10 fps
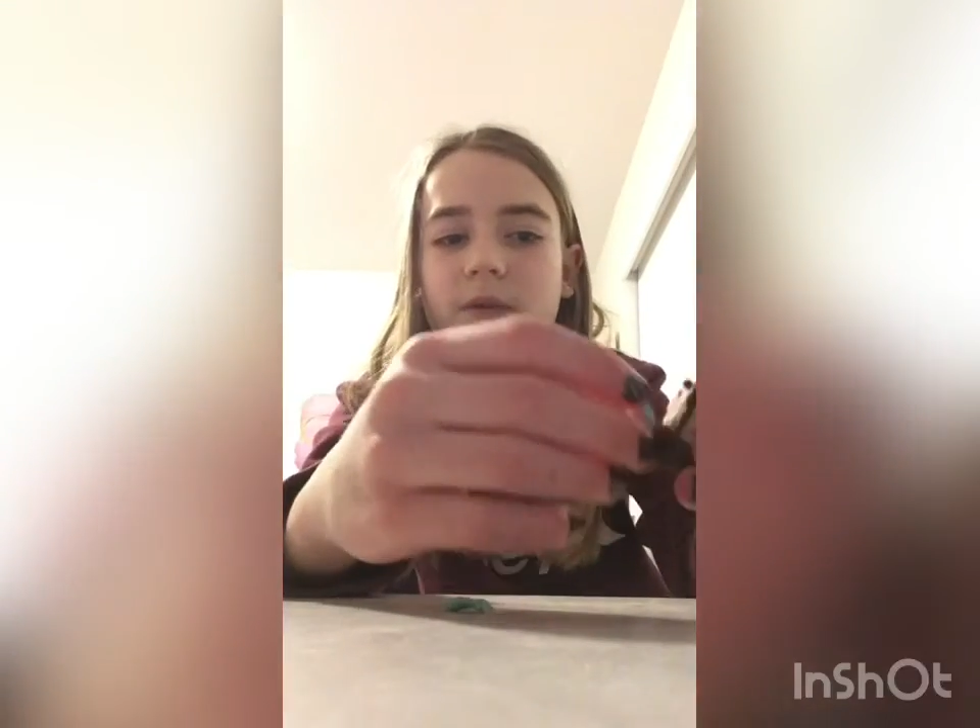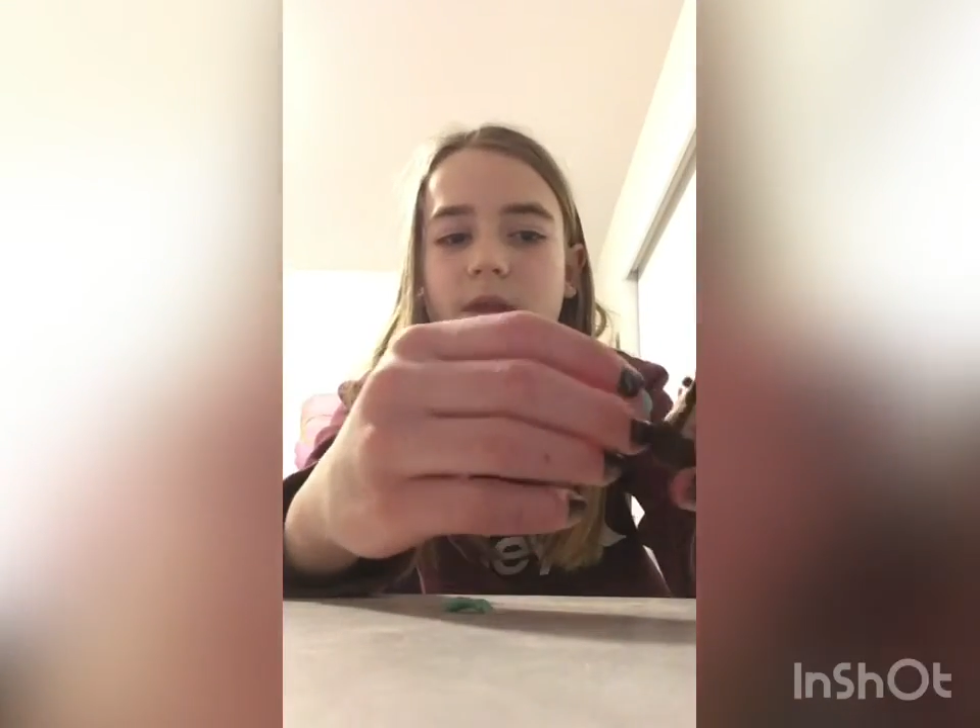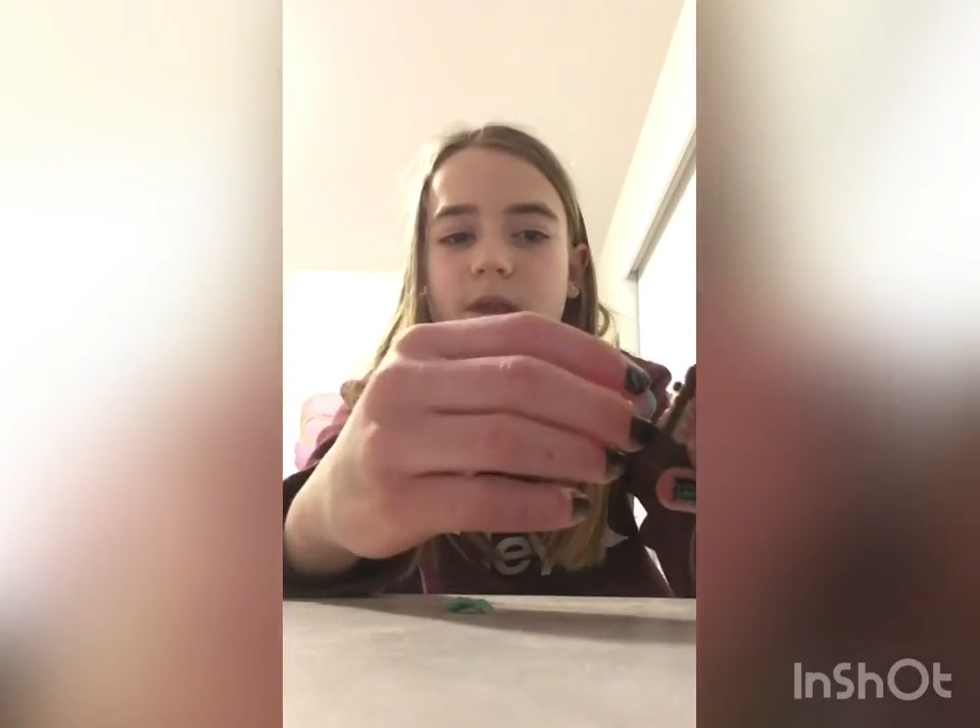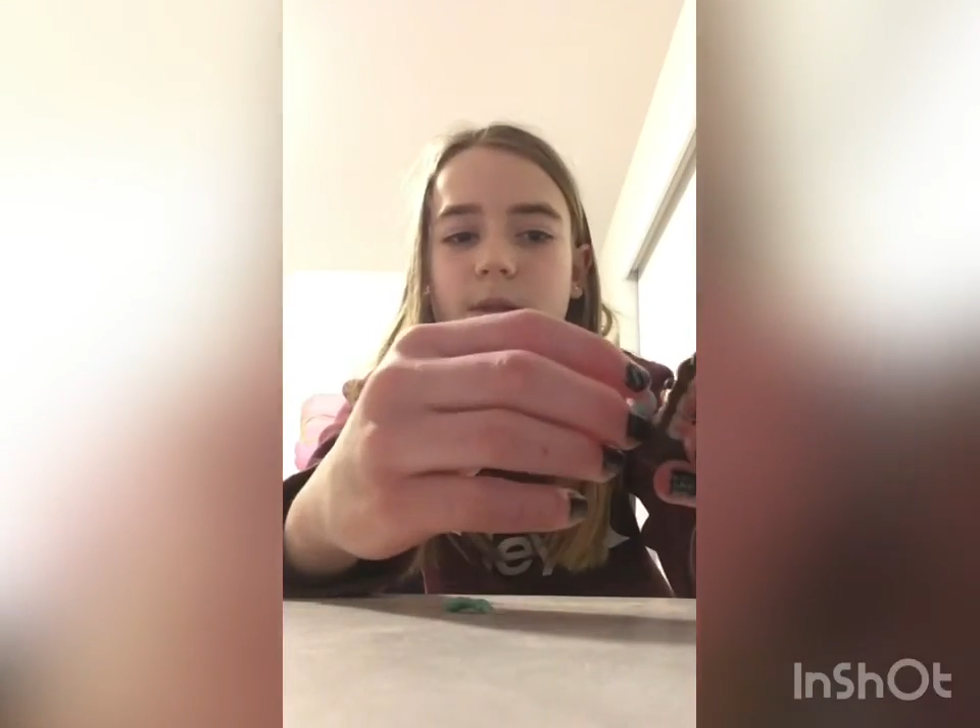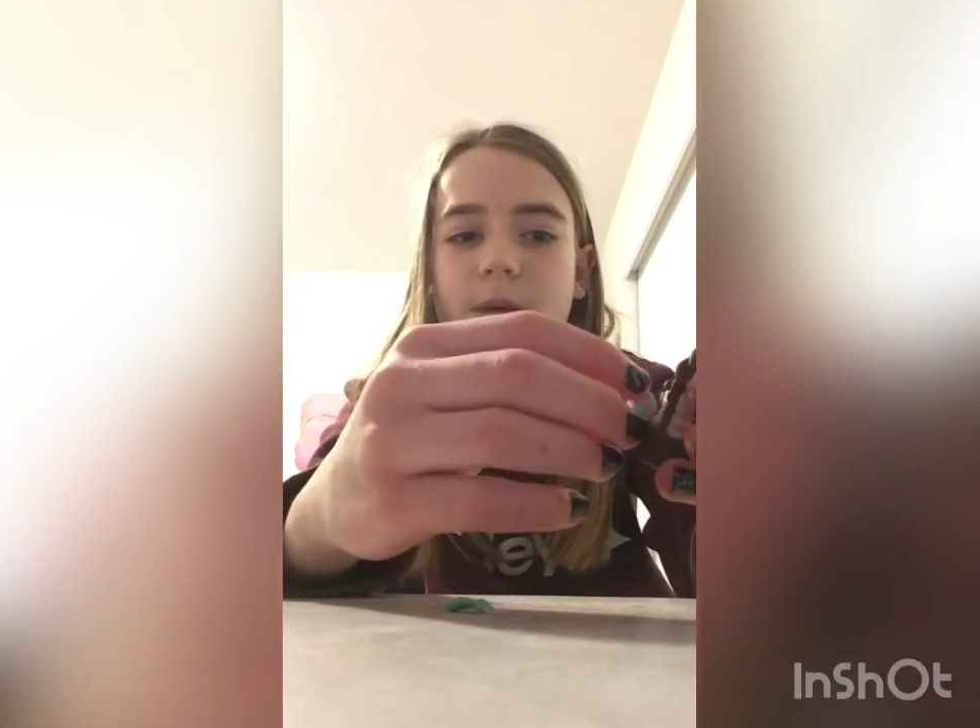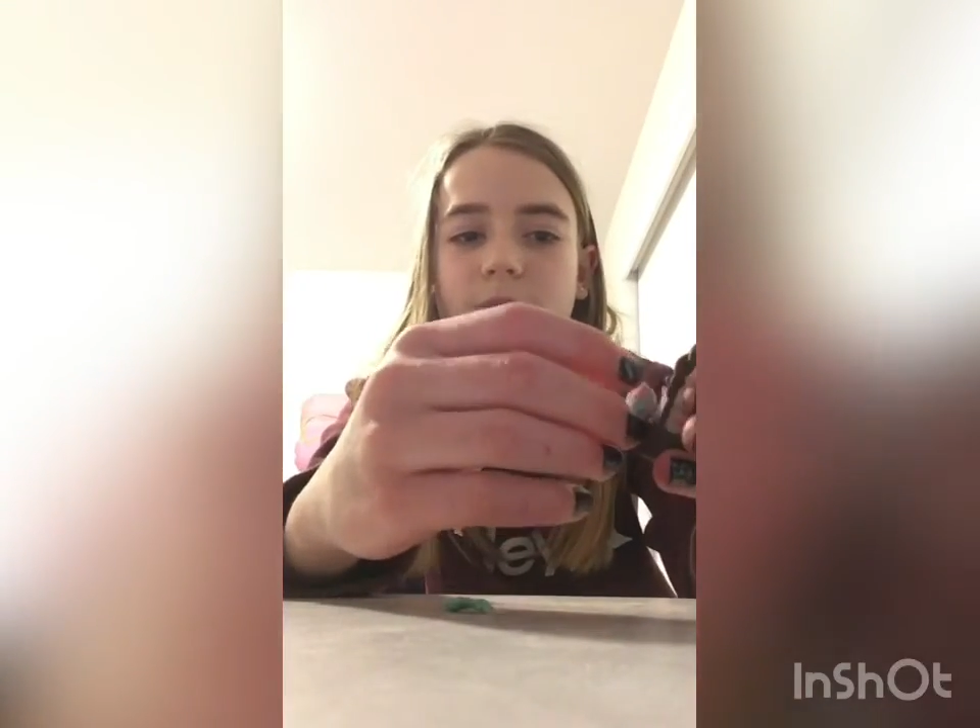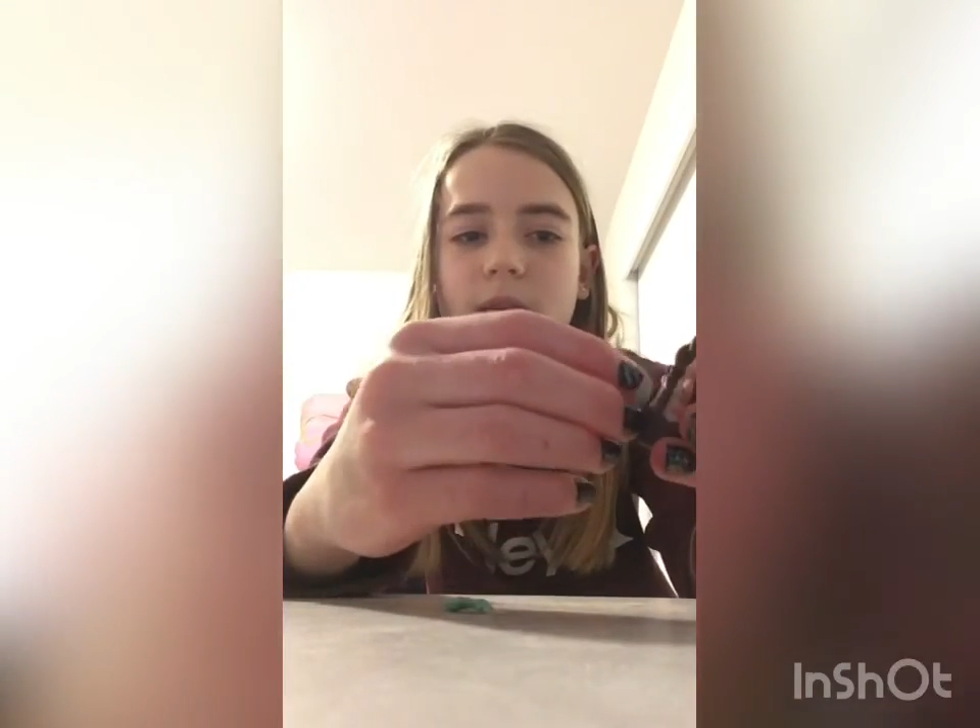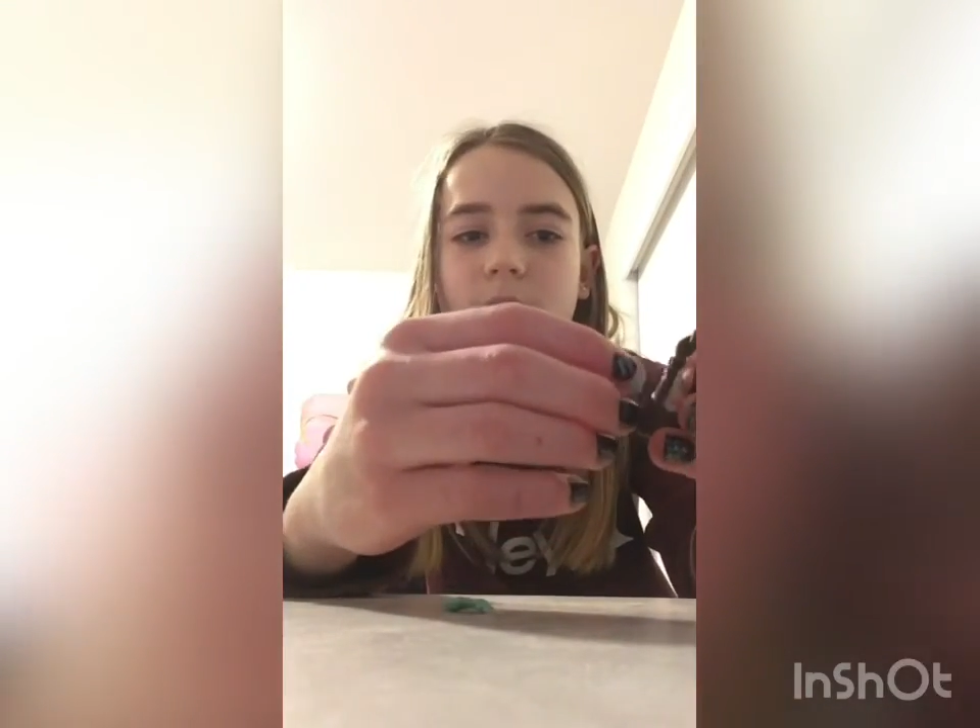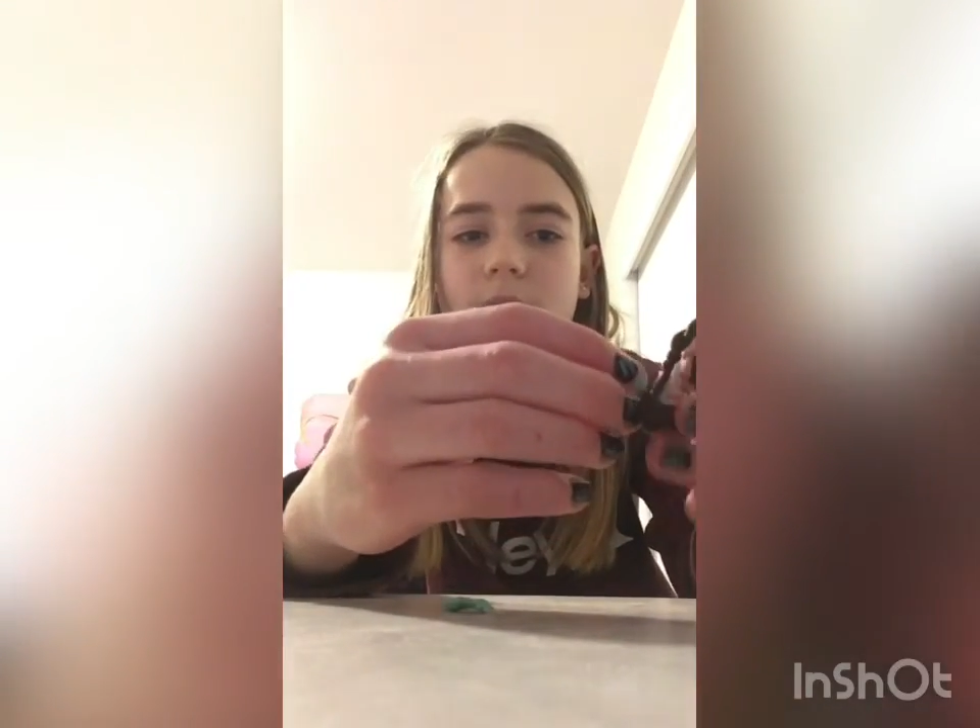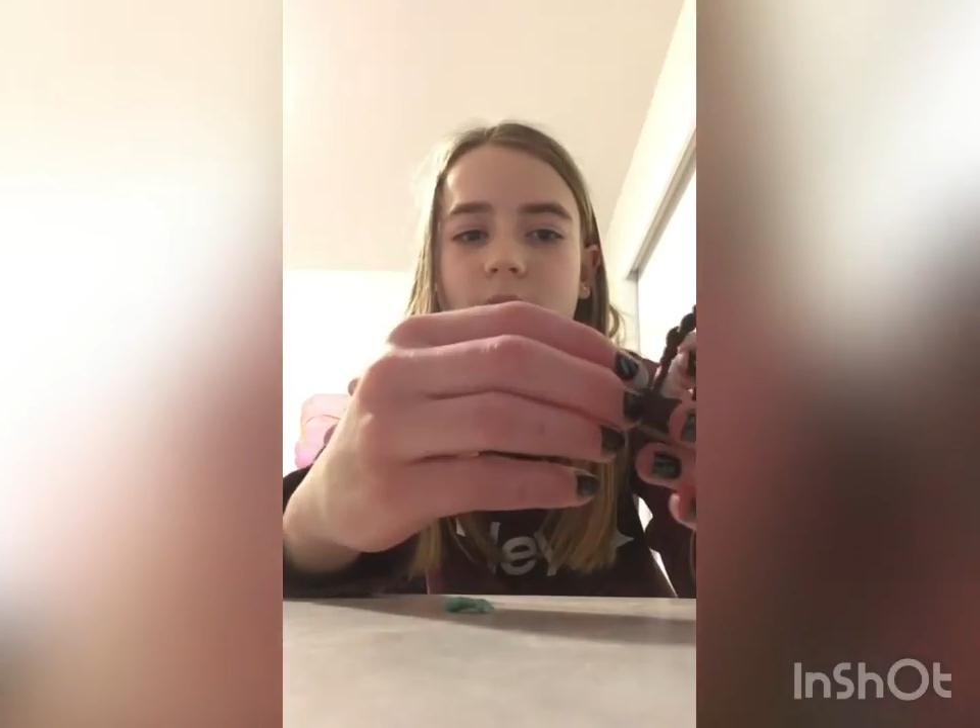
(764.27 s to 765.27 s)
it to the bunny,